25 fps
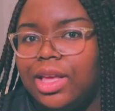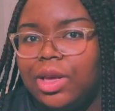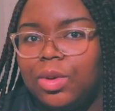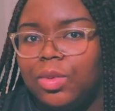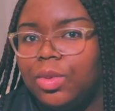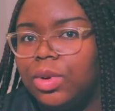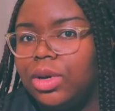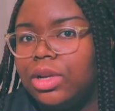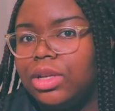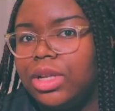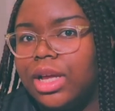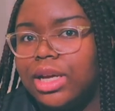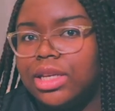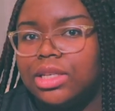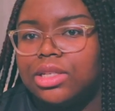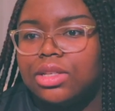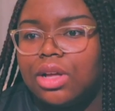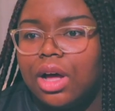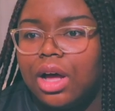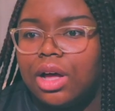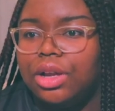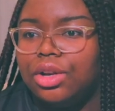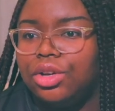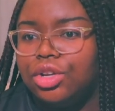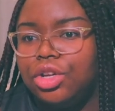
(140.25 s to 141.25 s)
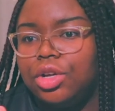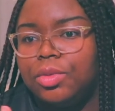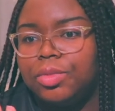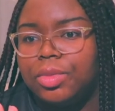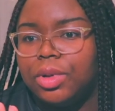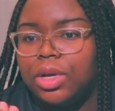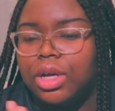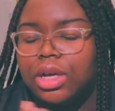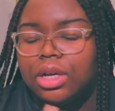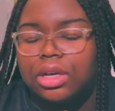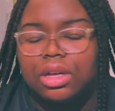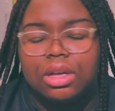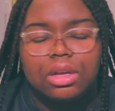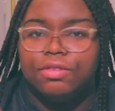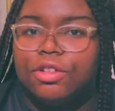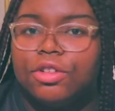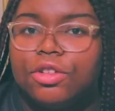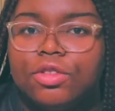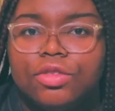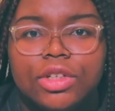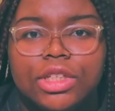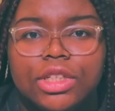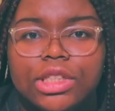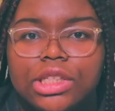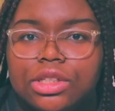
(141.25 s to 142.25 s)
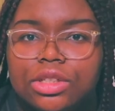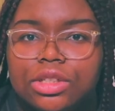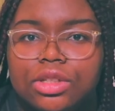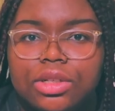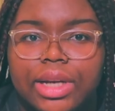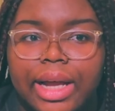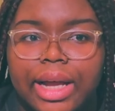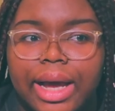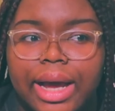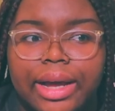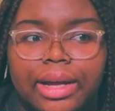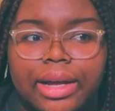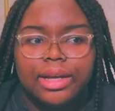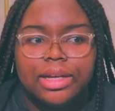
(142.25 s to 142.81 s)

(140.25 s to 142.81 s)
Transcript: you want to like start a new book, feel free to do that.